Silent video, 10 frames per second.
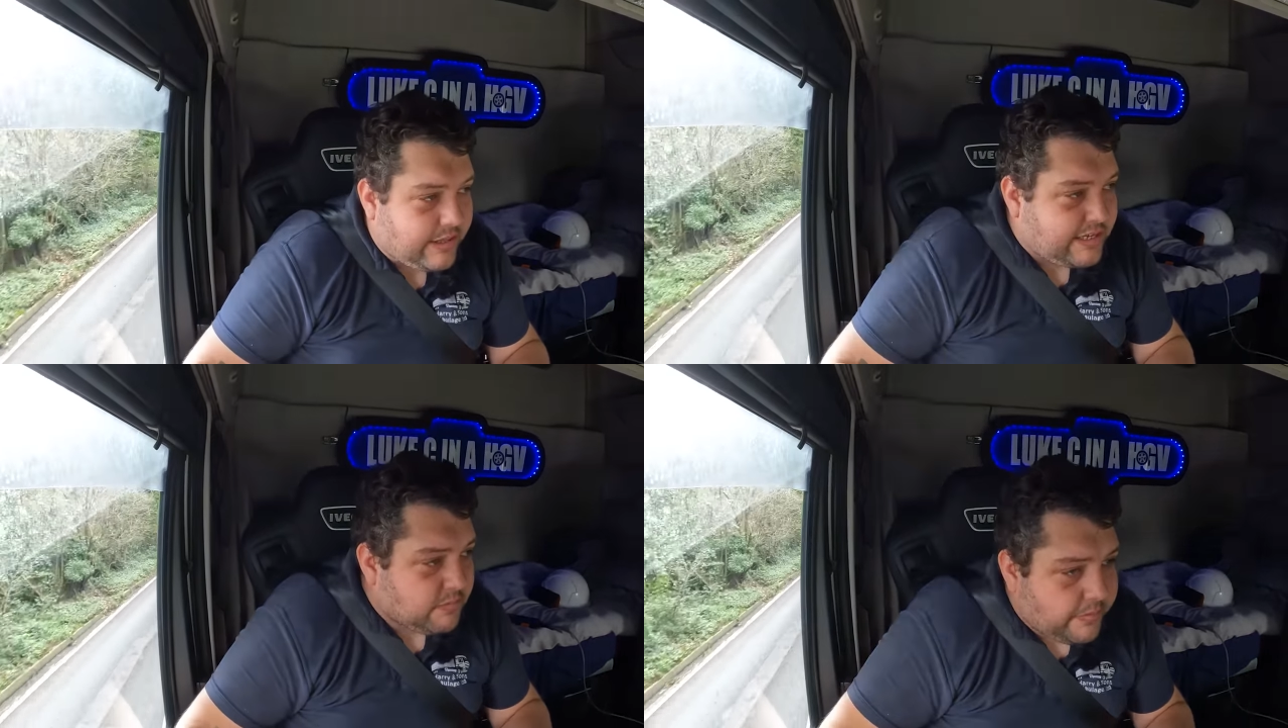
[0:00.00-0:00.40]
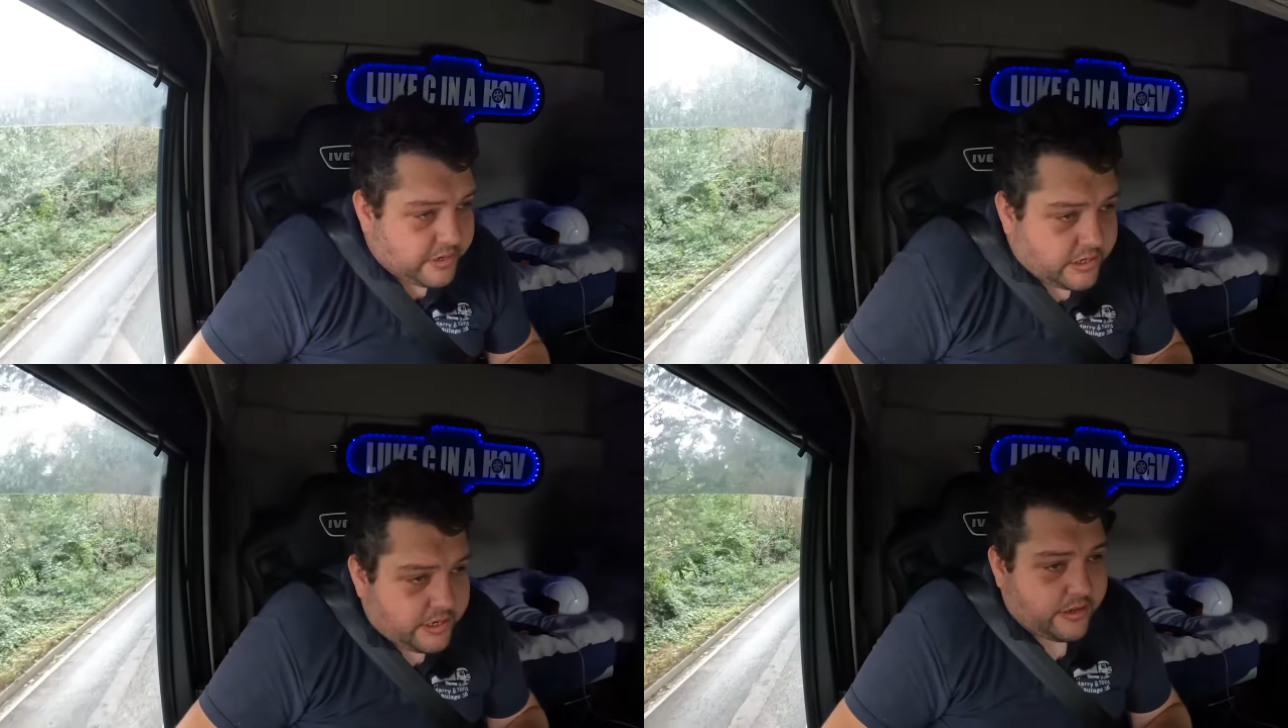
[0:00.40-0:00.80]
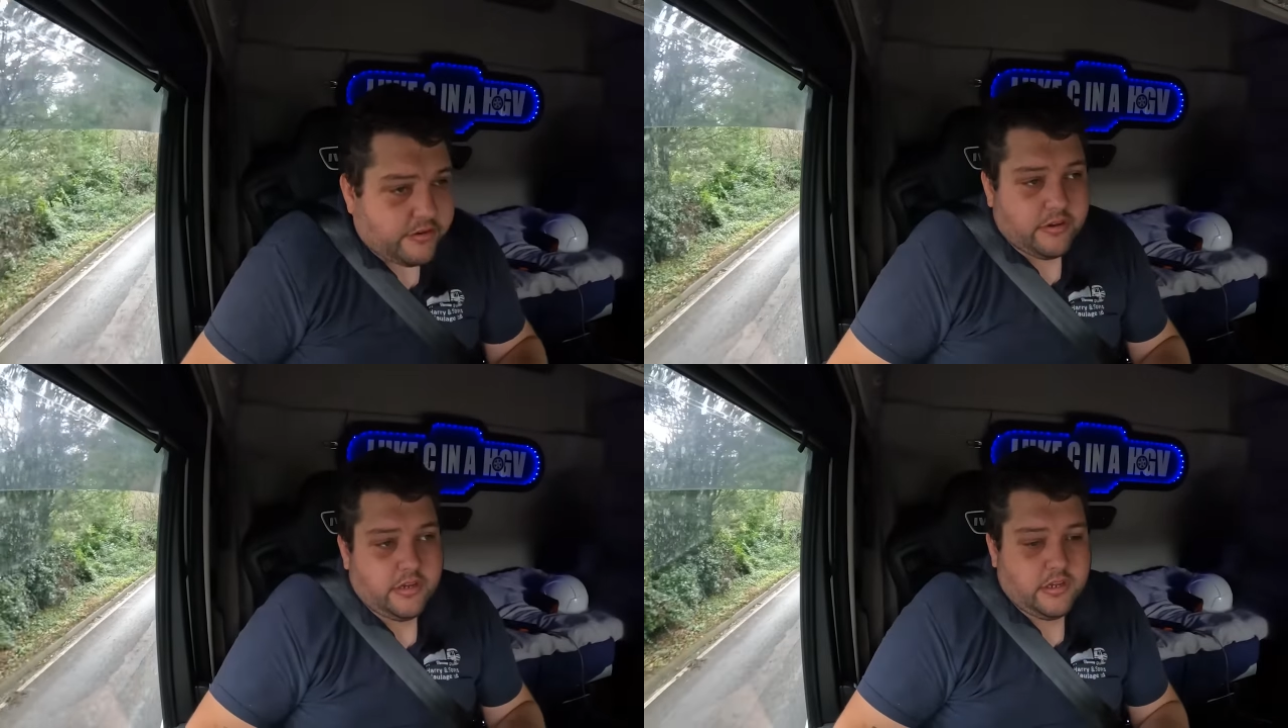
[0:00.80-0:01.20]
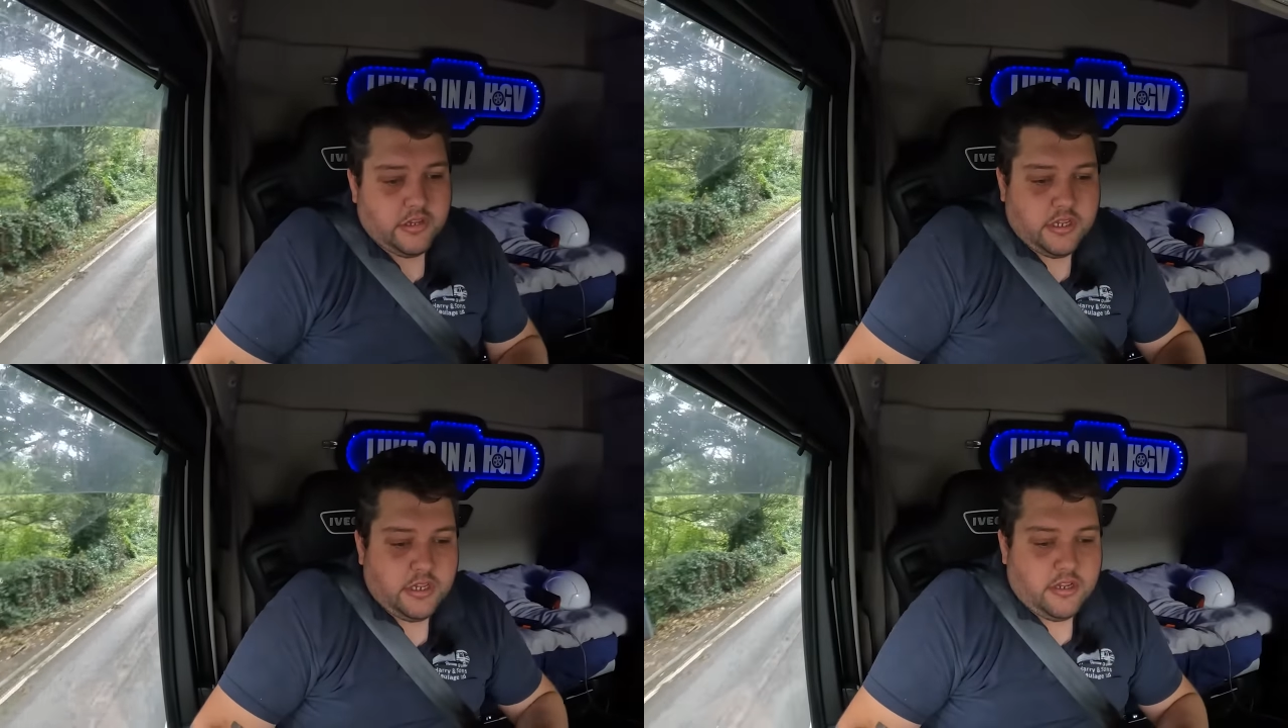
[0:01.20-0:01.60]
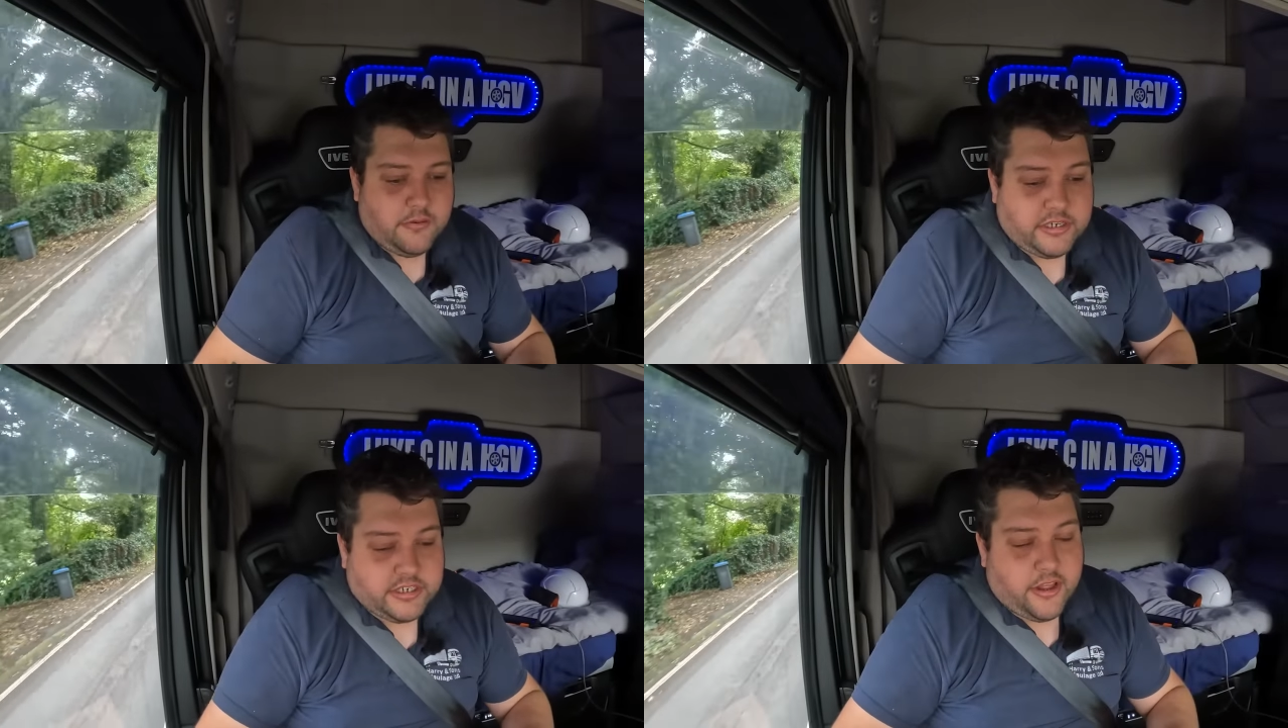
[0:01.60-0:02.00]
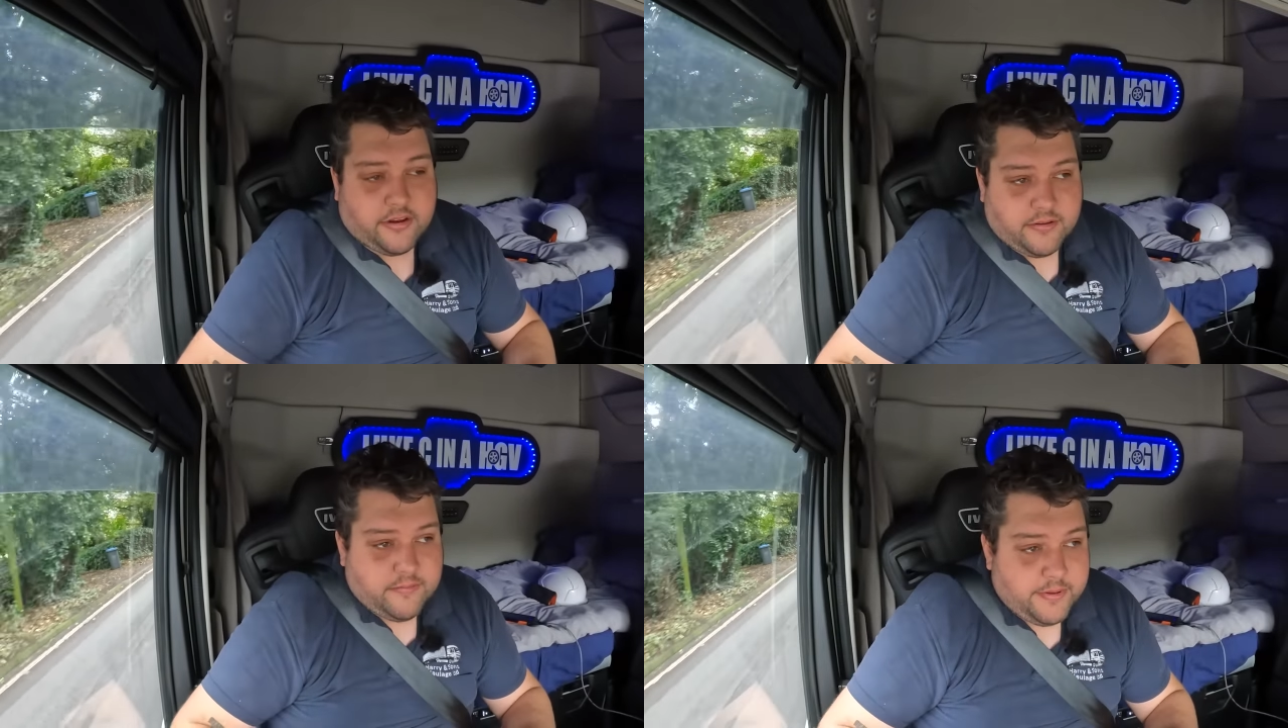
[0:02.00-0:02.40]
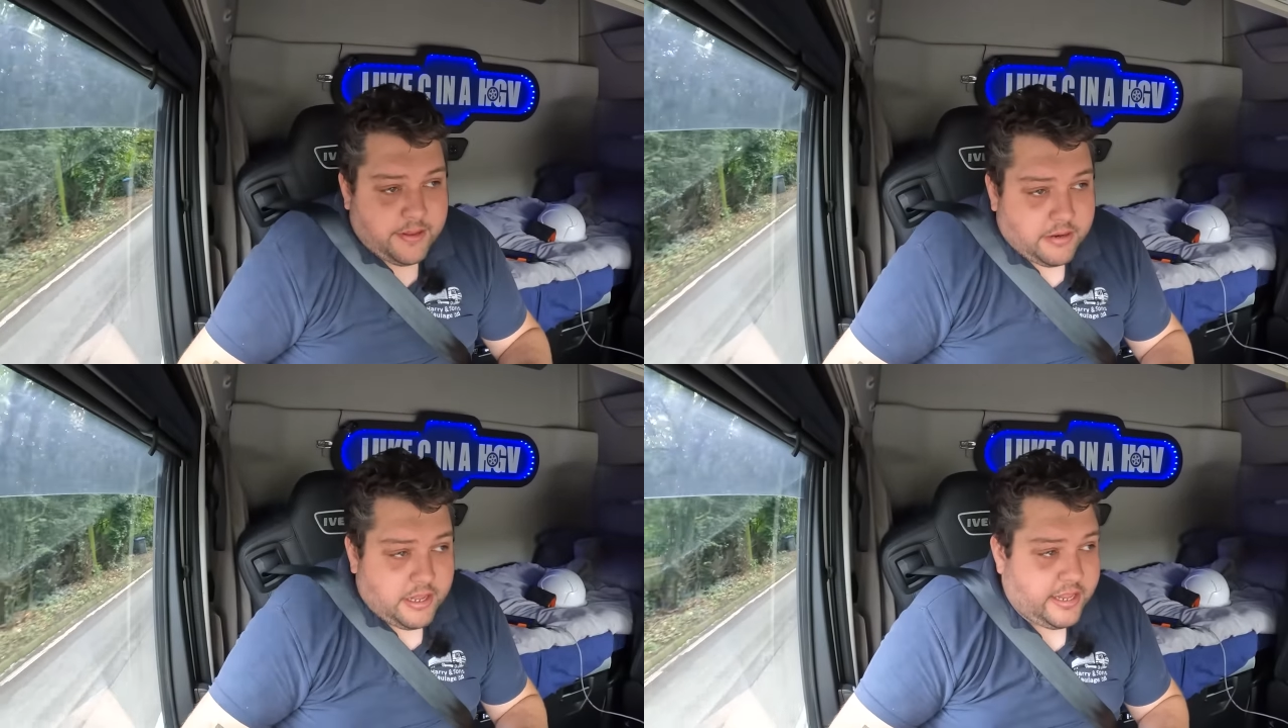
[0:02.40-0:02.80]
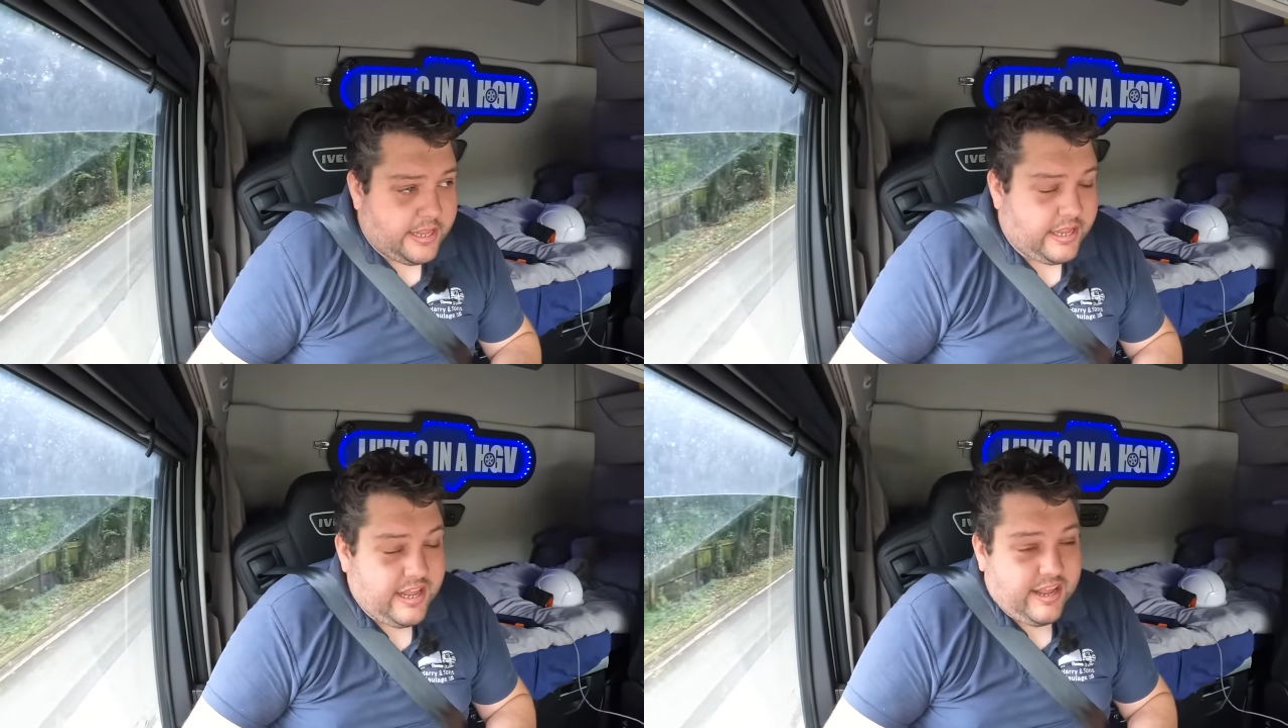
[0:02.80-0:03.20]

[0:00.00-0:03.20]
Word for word: that is what we're going to do, which is good. It, it, it,